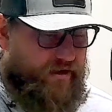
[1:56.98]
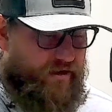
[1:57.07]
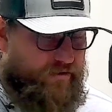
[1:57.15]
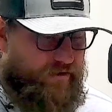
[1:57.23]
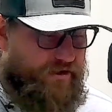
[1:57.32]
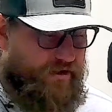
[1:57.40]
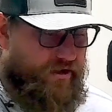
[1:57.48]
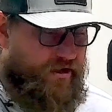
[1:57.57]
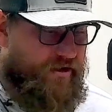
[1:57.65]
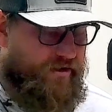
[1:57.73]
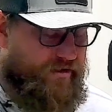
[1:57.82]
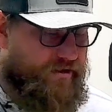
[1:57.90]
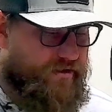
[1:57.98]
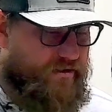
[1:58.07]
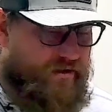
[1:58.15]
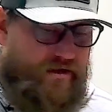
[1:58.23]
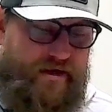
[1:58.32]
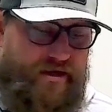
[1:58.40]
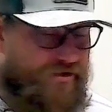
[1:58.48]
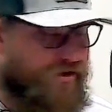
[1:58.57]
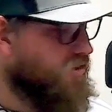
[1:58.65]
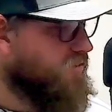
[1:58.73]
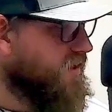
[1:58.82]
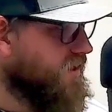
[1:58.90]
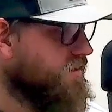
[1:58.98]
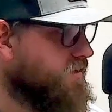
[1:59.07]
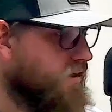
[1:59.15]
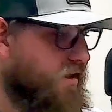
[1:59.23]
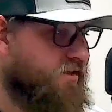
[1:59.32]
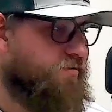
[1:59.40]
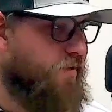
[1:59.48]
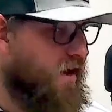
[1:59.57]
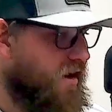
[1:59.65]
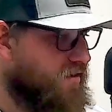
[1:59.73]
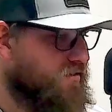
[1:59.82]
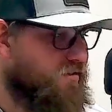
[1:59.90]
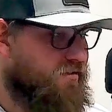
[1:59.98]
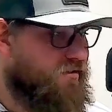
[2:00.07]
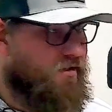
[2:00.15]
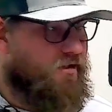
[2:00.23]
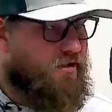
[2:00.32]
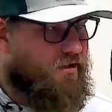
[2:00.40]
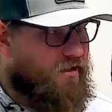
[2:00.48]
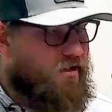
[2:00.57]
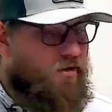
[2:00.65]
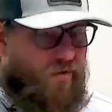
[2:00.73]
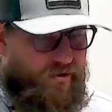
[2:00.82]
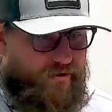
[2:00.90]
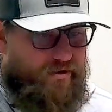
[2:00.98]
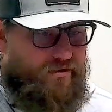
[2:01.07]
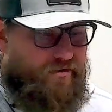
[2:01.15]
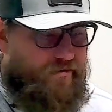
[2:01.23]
and any tournament, each round. And we were